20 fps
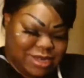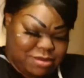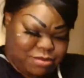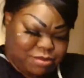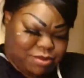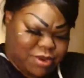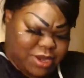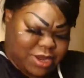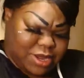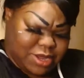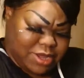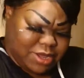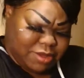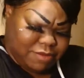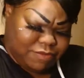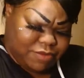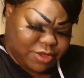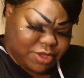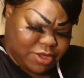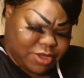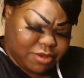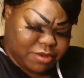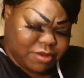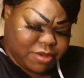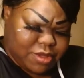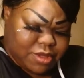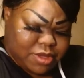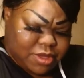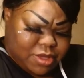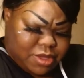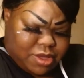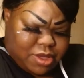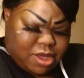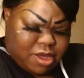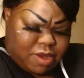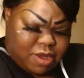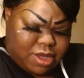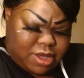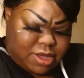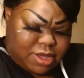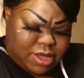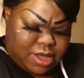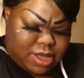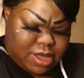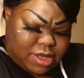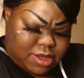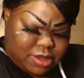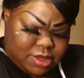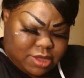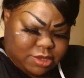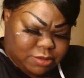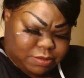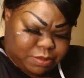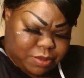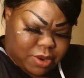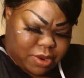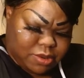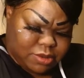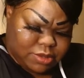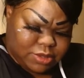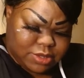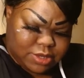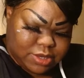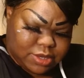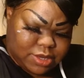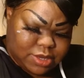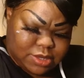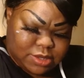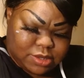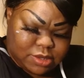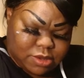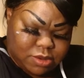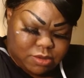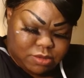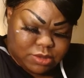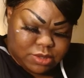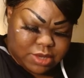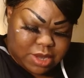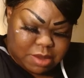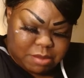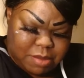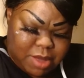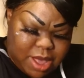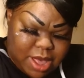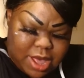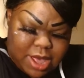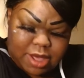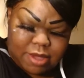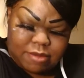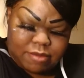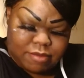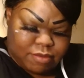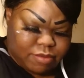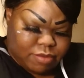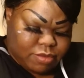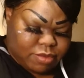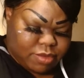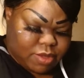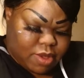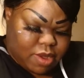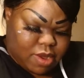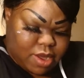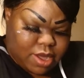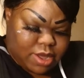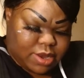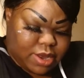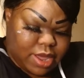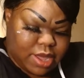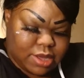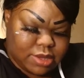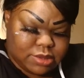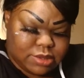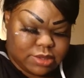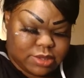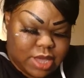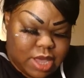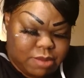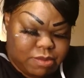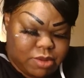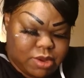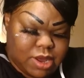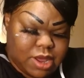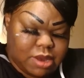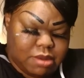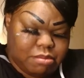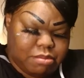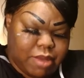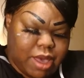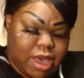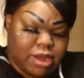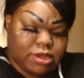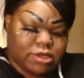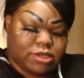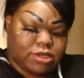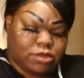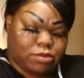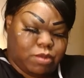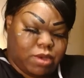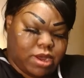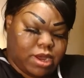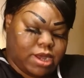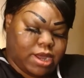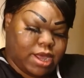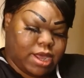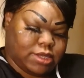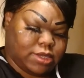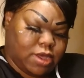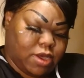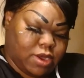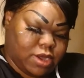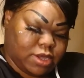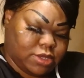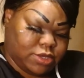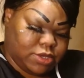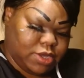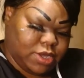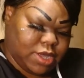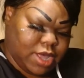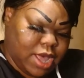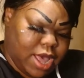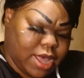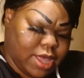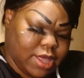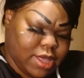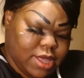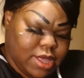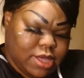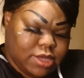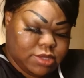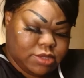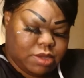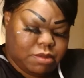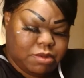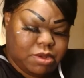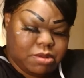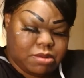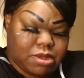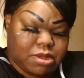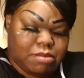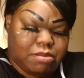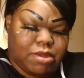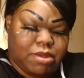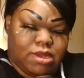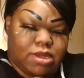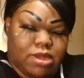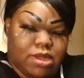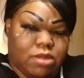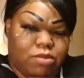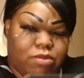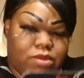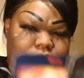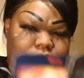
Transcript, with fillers: in pretty good for you all right yeah this person is losing their mind all right, they unstable and unbalanced is why they're not talking to you guys. Some of them could be dealing